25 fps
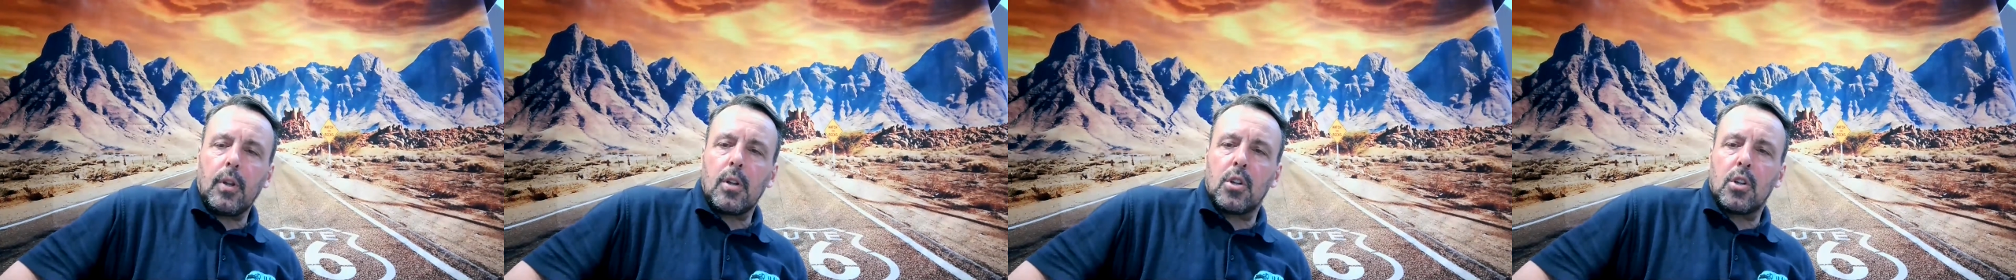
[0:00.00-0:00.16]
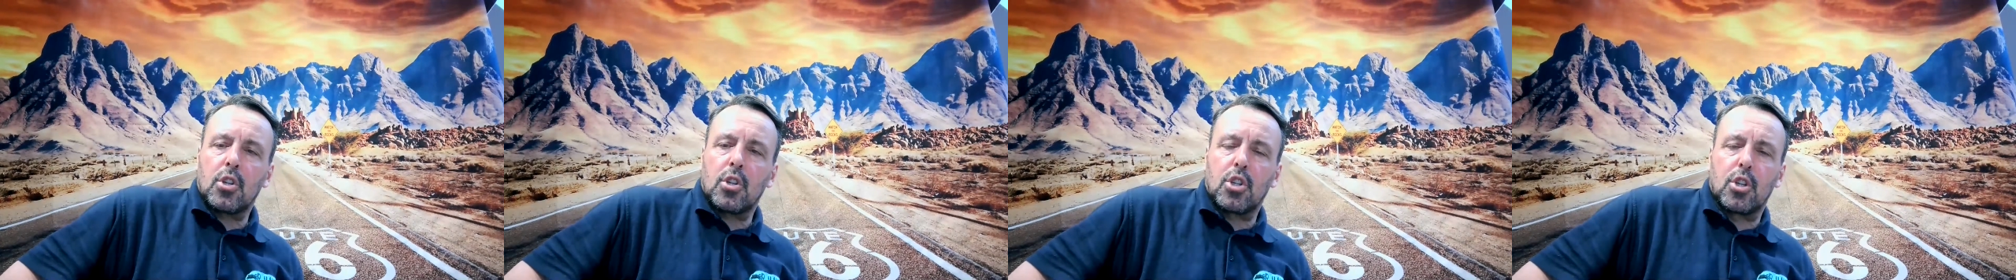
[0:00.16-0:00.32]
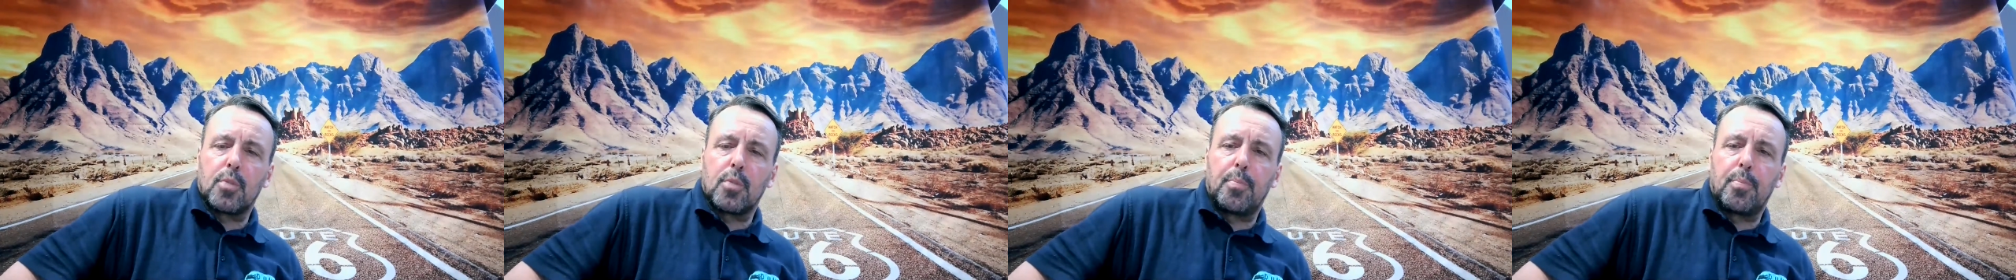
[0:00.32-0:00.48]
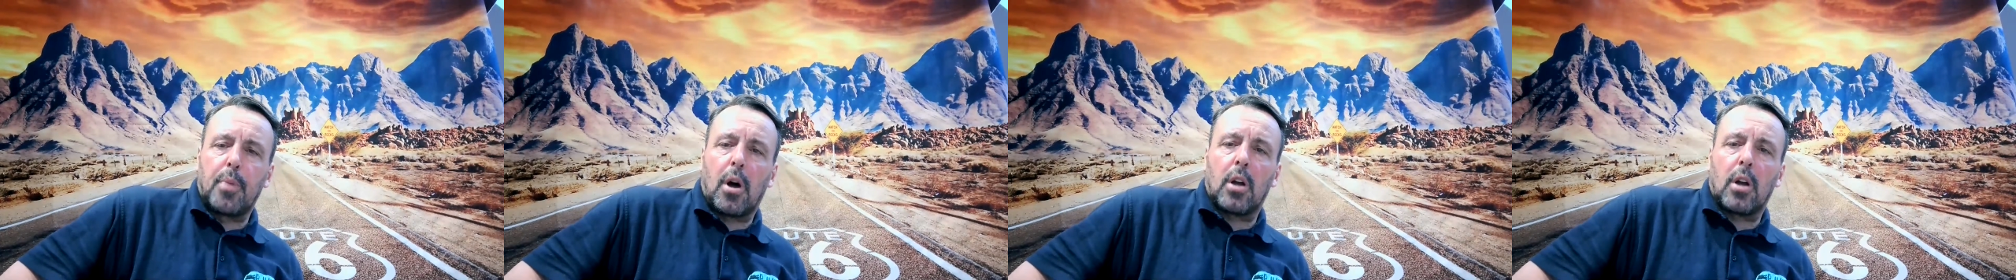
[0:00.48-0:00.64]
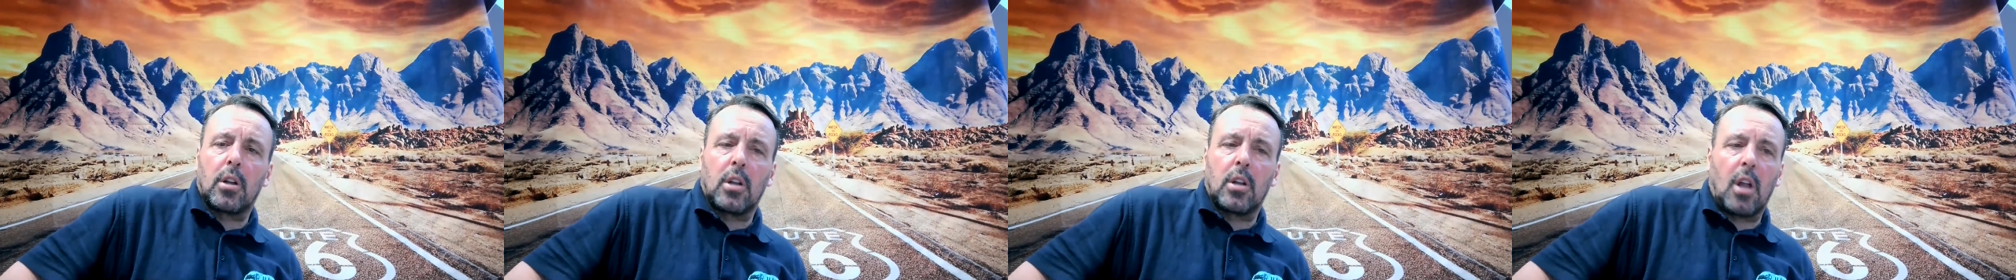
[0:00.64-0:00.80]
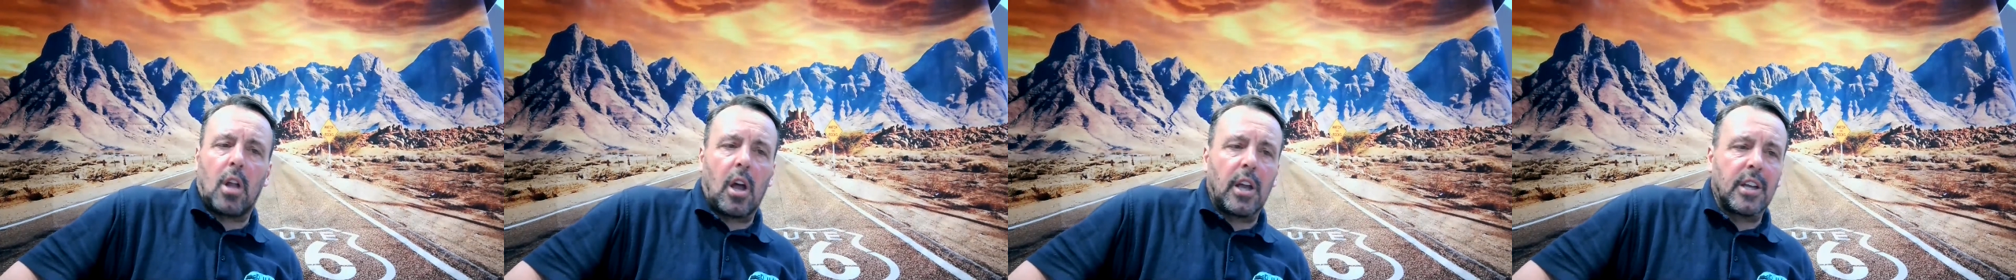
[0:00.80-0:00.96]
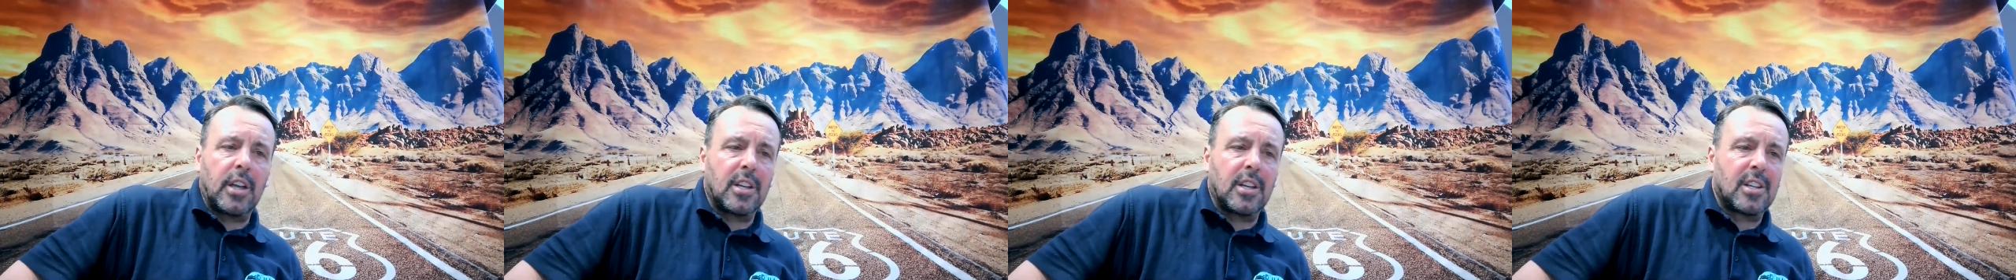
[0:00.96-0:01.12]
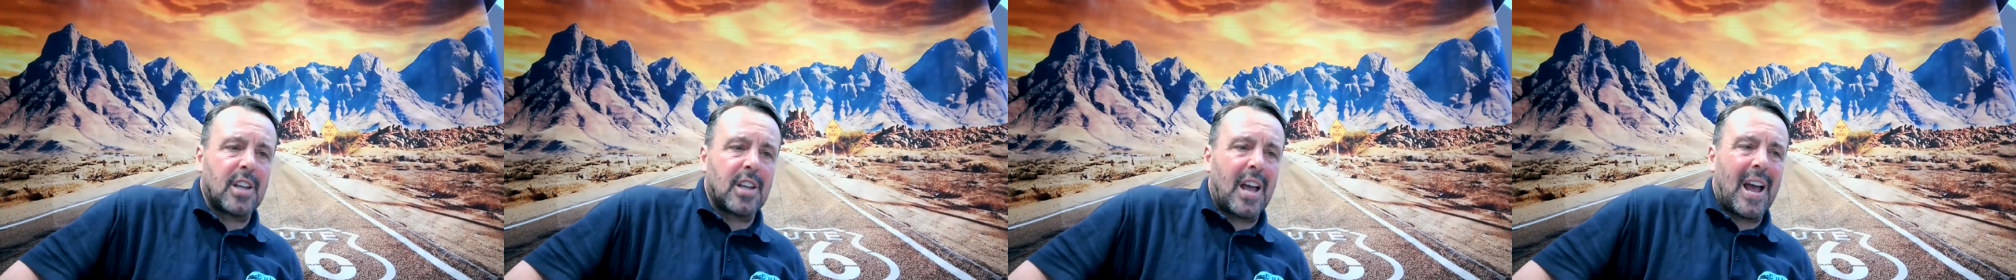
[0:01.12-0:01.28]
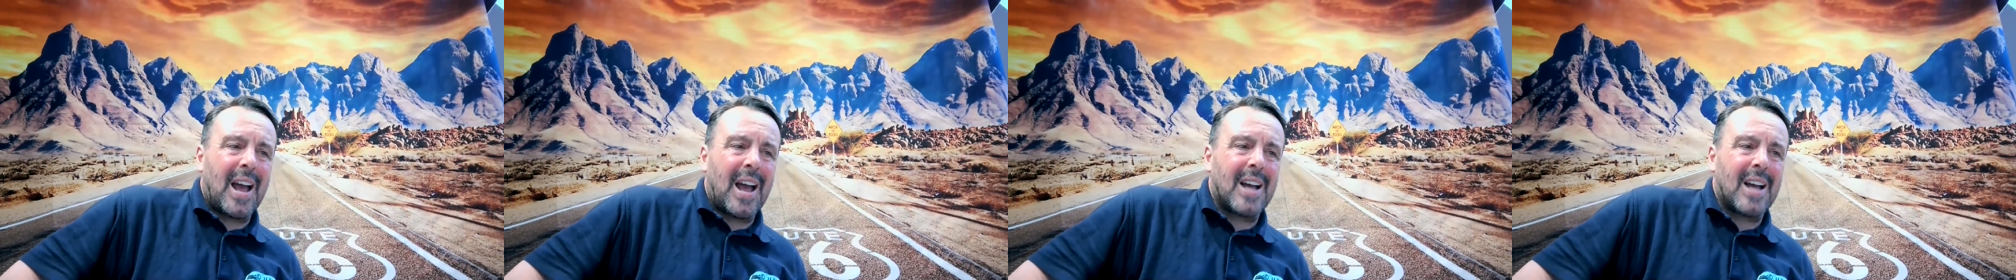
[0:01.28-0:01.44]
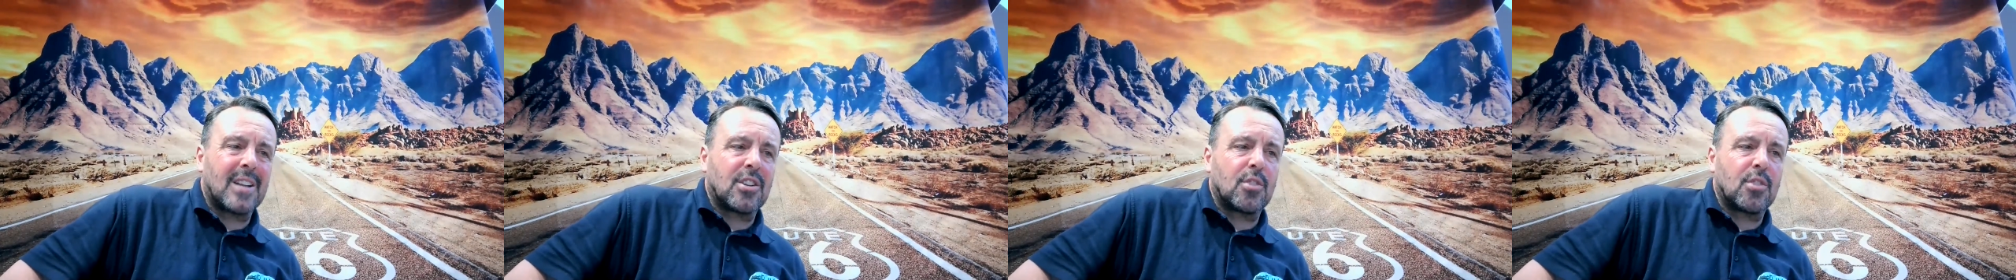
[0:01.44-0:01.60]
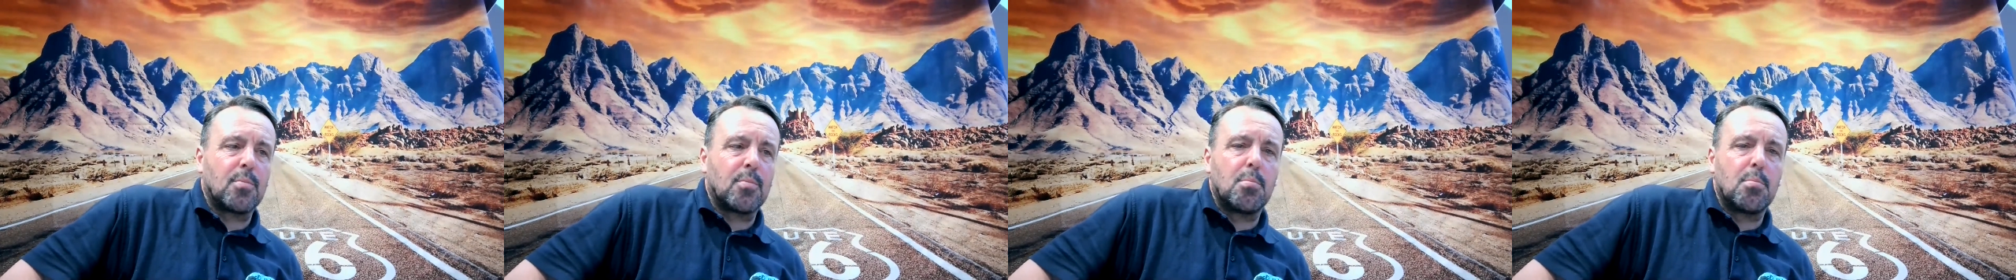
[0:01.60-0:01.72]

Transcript: spotlight as